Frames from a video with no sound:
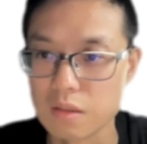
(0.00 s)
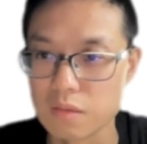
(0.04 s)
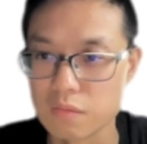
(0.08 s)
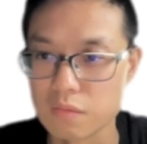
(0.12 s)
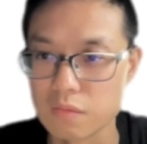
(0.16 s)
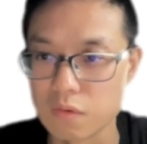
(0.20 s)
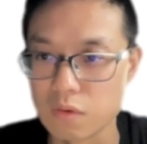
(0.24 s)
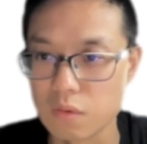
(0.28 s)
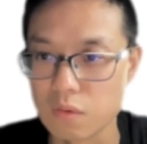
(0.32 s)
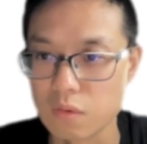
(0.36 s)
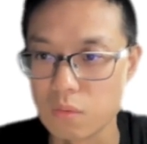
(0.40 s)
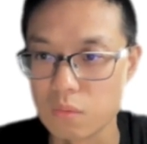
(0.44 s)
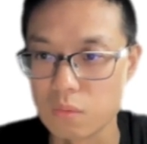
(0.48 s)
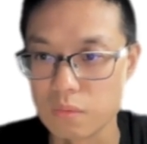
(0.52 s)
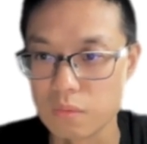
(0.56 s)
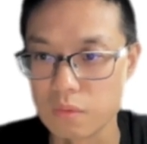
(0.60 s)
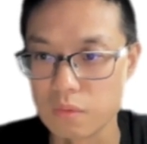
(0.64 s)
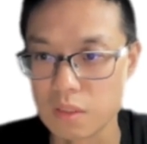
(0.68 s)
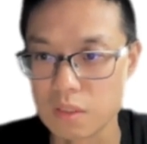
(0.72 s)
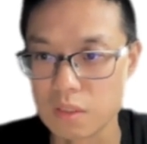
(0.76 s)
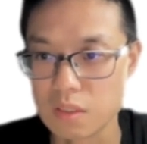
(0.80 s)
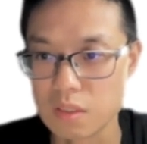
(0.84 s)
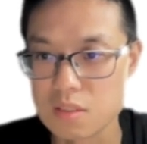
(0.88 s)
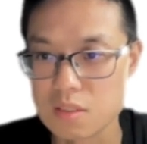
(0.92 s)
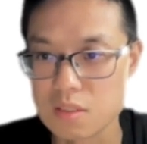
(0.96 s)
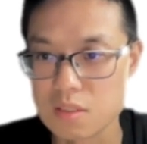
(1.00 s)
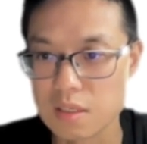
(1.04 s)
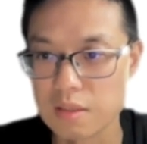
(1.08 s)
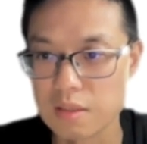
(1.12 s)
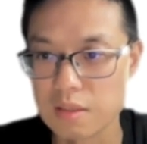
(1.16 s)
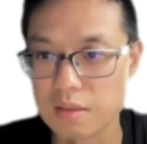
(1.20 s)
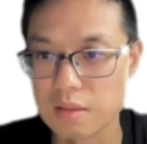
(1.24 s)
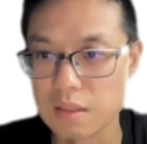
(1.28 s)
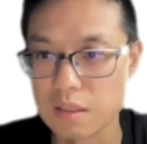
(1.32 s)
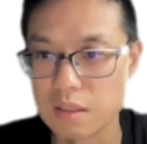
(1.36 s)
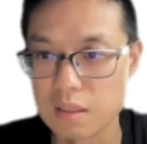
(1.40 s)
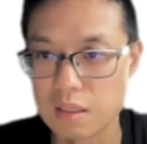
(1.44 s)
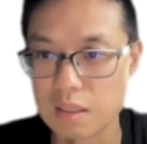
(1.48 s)
So these
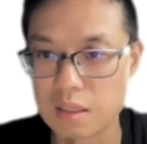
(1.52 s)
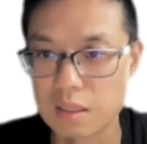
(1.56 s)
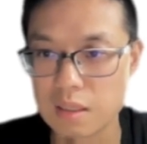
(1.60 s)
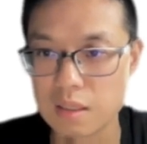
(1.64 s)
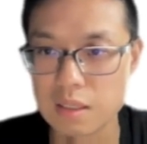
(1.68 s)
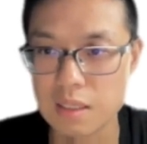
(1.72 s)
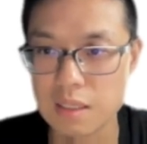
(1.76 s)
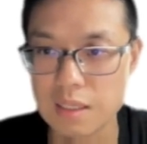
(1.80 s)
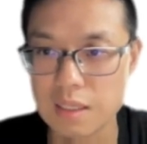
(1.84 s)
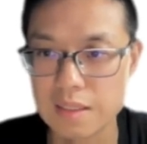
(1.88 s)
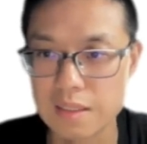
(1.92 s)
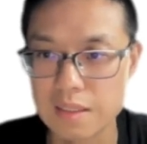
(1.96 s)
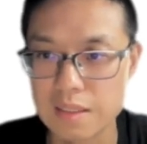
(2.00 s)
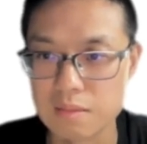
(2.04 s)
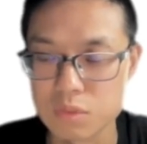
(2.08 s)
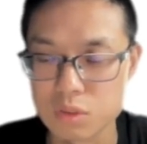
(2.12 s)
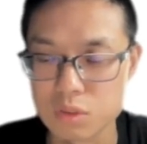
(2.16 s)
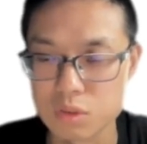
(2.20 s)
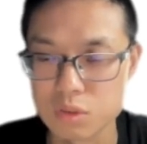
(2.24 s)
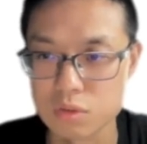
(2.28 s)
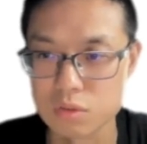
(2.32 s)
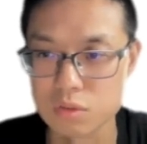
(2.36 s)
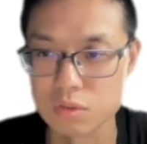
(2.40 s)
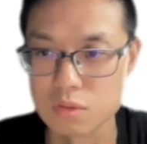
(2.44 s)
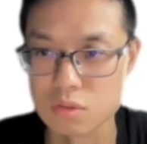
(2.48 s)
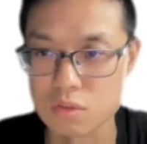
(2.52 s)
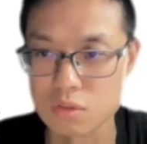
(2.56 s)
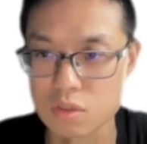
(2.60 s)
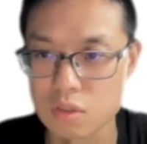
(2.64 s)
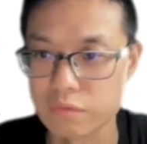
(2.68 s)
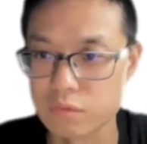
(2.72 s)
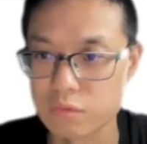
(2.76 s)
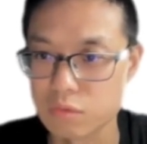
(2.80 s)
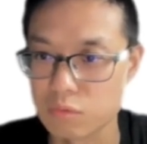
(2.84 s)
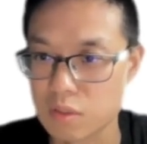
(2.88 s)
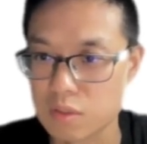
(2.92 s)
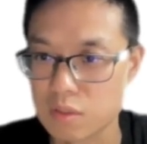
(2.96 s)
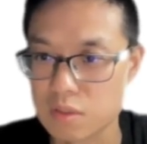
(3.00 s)
are highly mature
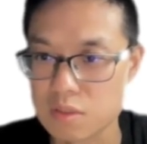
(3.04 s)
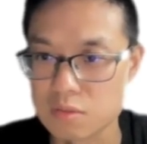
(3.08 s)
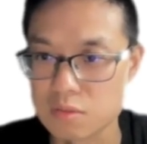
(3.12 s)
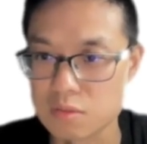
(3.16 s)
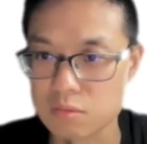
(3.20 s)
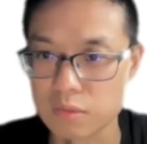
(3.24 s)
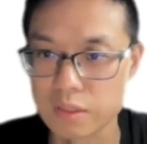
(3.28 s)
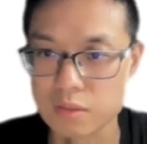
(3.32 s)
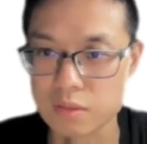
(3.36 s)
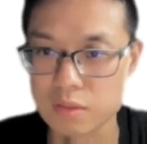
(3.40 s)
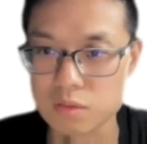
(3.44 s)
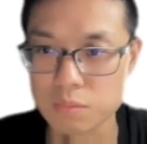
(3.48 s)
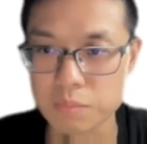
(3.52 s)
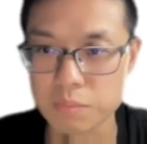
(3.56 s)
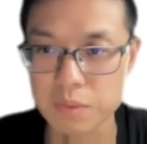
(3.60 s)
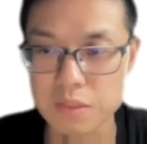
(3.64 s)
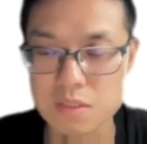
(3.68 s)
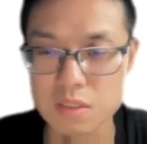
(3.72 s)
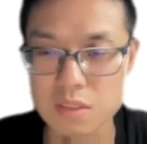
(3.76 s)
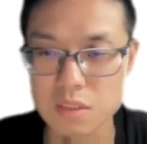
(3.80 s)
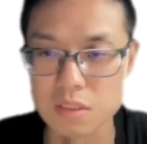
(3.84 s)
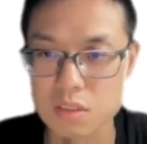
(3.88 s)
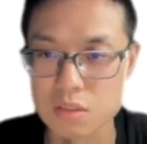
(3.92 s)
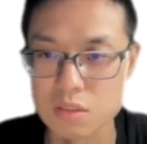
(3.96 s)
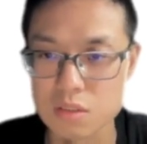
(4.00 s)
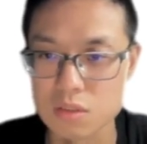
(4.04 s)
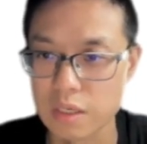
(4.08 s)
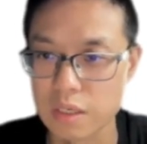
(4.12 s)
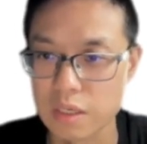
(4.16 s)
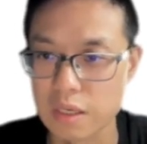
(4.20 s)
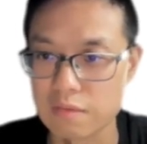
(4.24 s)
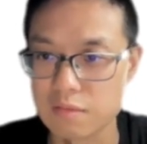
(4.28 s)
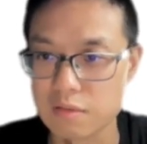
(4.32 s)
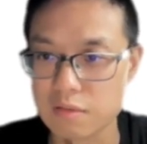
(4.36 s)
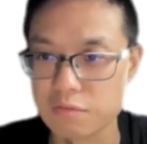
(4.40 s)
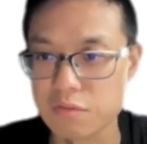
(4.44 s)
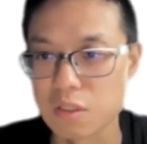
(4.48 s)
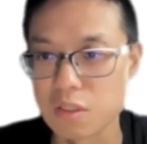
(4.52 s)
softwares, right? You basically just
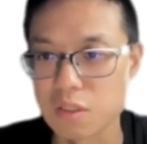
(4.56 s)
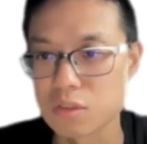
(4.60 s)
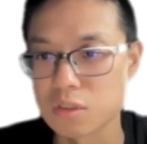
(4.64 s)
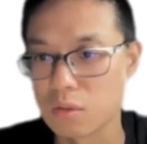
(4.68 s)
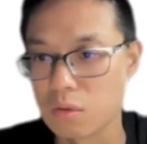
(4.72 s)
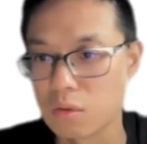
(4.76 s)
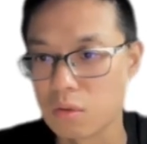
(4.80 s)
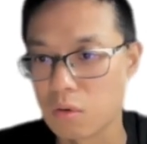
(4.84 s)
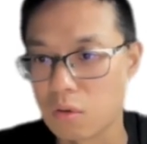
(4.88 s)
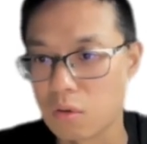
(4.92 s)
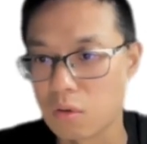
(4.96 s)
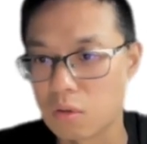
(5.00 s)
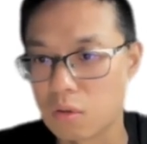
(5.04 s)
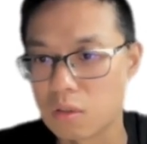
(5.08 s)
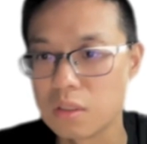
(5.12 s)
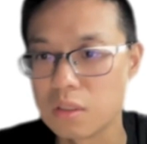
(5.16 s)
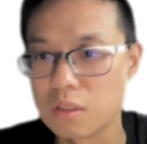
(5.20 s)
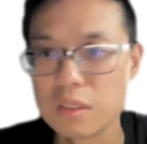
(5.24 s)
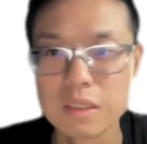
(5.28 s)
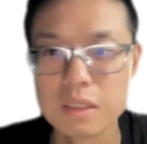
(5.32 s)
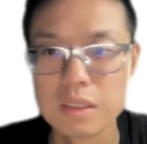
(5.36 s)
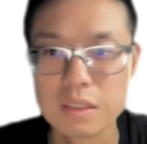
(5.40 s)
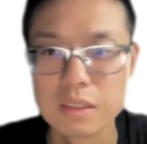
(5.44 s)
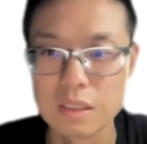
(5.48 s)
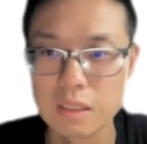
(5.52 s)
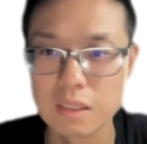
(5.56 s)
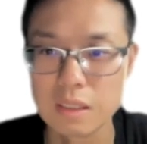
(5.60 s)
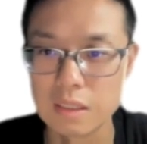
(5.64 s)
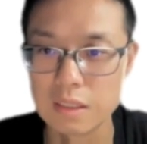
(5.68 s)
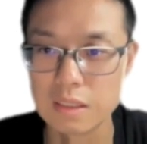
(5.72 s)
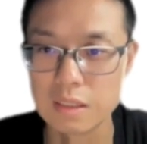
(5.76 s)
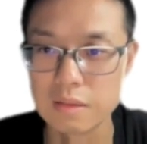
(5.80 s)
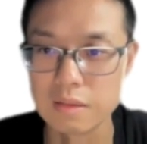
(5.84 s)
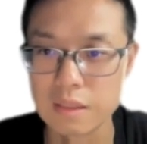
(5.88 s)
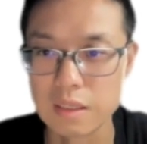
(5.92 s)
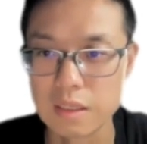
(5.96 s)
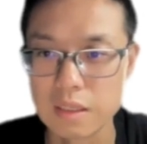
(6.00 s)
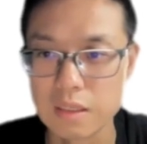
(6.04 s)
have a function call,
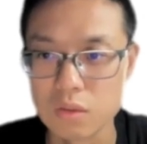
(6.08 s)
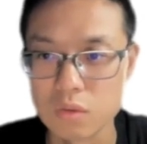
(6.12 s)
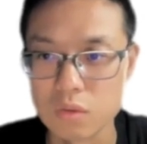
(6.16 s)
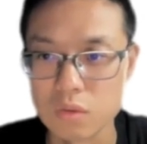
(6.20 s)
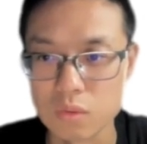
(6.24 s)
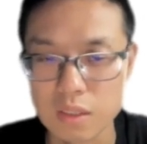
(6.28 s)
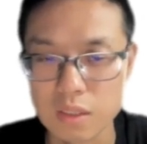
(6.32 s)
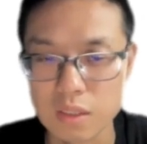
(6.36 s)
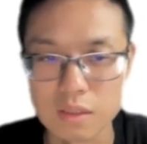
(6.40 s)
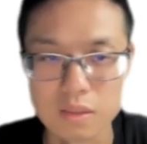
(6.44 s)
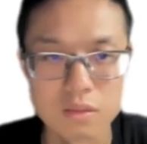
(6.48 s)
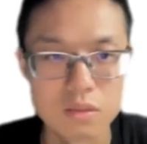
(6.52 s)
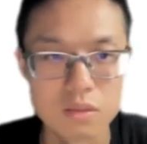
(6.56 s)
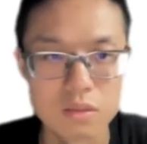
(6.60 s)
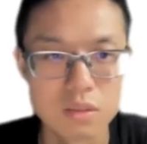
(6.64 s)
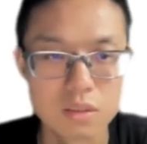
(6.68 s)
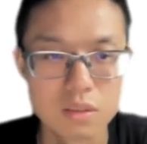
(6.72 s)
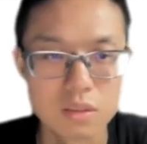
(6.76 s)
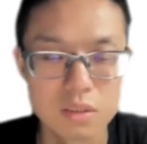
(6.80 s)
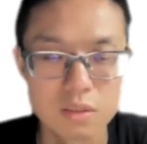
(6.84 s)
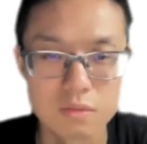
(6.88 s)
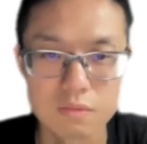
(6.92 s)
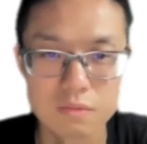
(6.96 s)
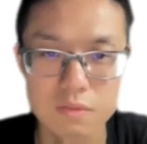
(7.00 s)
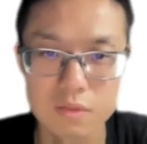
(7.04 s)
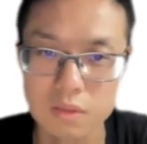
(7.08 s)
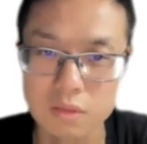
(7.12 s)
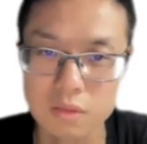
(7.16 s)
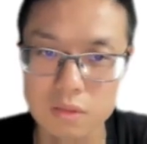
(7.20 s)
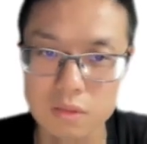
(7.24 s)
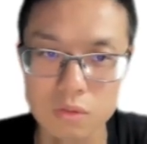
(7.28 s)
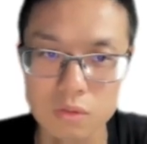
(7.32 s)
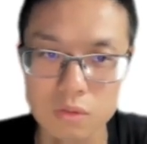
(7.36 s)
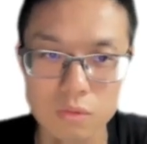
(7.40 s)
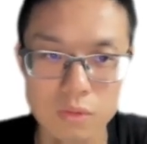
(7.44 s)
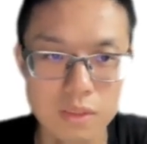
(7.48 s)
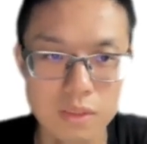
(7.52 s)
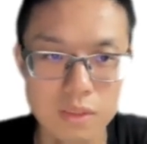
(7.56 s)
then you can achieve,
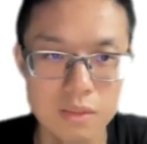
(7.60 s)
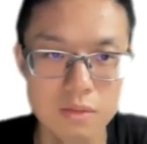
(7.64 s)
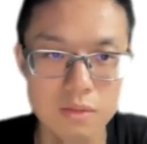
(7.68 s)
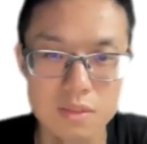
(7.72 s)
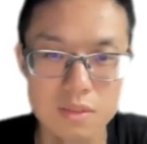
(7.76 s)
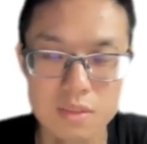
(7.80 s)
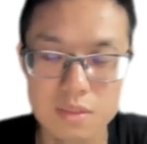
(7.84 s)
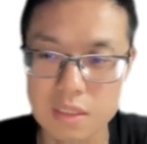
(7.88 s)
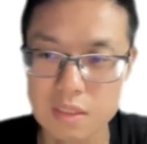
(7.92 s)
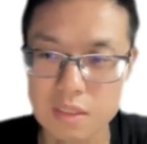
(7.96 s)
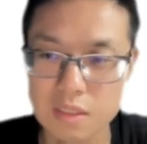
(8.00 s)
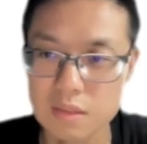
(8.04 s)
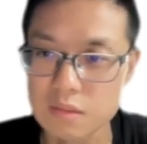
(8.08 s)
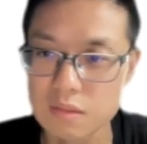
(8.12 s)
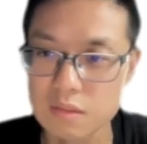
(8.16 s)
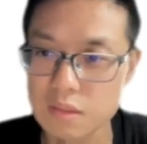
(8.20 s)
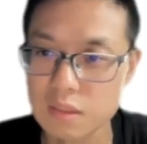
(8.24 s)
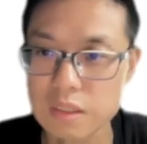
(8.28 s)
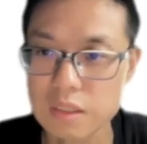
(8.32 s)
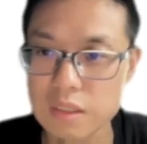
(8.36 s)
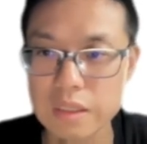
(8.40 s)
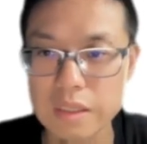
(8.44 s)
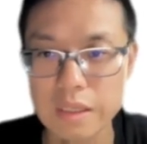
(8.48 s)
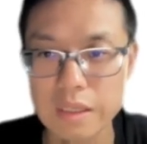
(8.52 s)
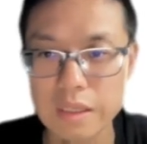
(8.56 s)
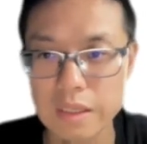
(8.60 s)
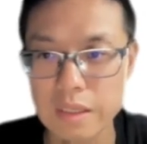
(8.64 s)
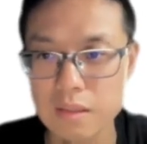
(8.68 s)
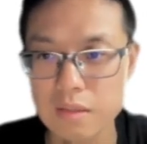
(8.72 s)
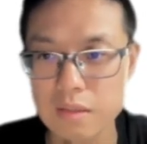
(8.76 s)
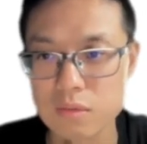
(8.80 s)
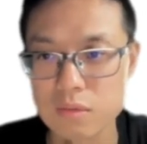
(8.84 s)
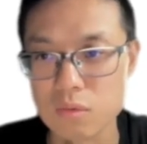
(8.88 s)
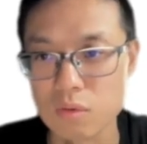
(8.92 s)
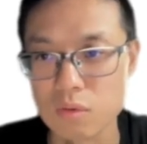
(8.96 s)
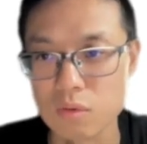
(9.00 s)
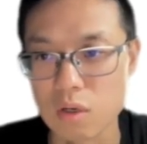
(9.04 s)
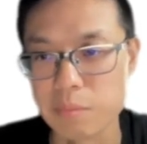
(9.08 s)
gradient descent
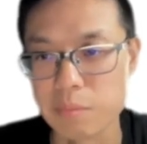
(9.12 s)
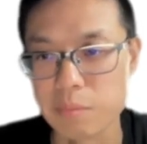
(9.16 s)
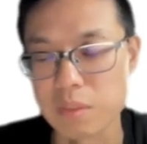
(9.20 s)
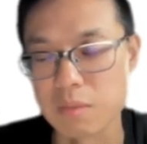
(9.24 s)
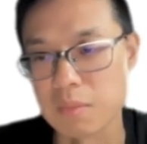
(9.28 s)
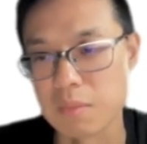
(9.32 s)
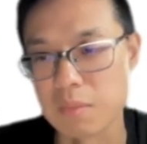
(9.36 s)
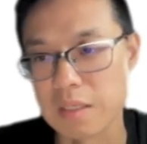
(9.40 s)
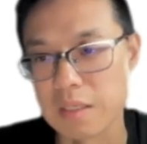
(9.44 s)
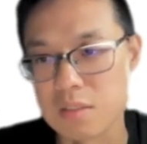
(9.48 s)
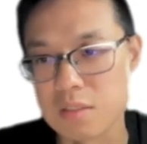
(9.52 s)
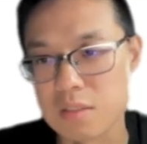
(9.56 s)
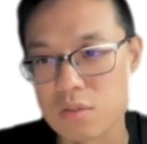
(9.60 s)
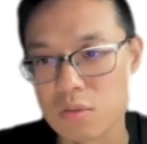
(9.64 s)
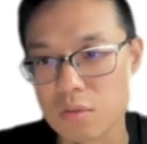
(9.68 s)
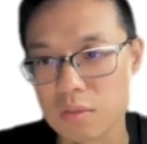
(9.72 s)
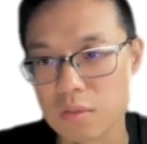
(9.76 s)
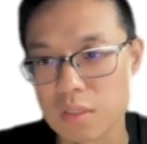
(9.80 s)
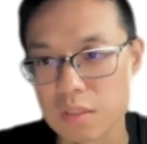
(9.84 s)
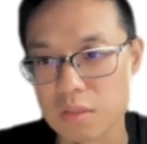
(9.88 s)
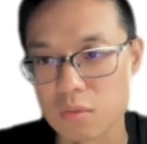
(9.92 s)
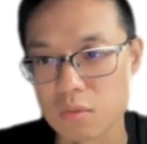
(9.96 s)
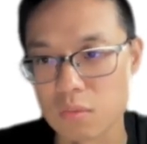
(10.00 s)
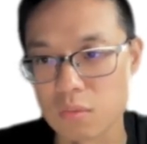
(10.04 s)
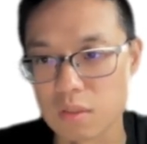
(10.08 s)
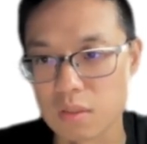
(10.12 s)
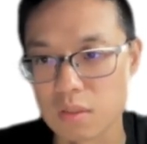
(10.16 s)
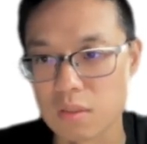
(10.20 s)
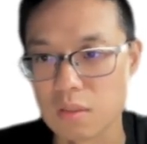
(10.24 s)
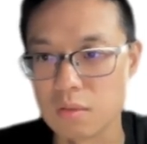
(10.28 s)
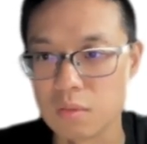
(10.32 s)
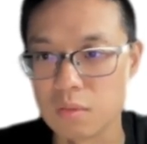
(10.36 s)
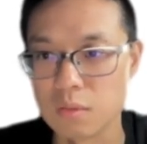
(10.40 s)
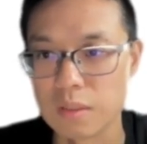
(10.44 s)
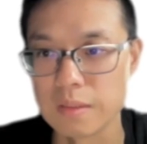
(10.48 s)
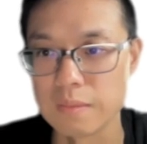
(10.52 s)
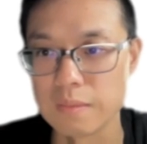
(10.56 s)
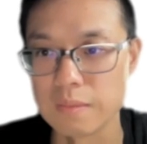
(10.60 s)
and to optimize your
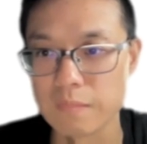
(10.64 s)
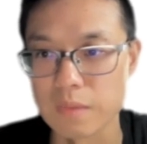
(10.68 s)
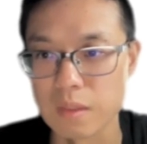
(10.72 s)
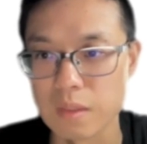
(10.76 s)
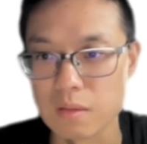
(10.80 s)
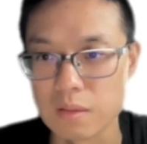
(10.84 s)
network, right?